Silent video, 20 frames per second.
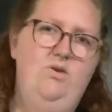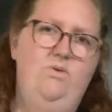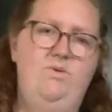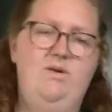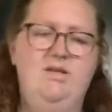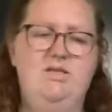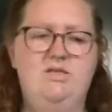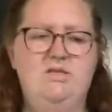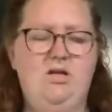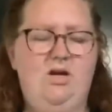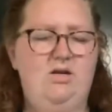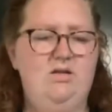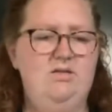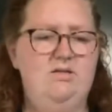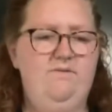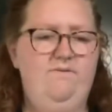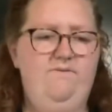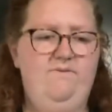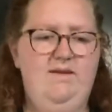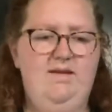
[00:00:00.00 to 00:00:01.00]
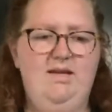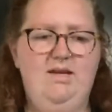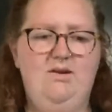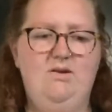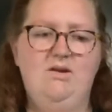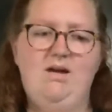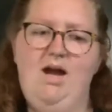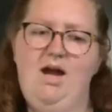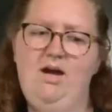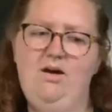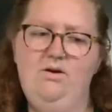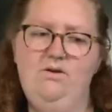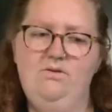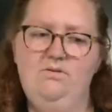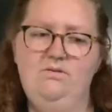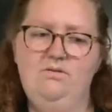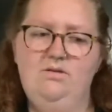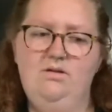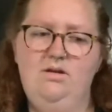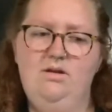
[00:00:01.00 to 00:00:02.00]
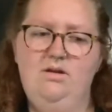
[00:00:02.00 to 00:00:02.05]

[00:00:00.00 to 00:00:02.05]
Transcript: we start to figure out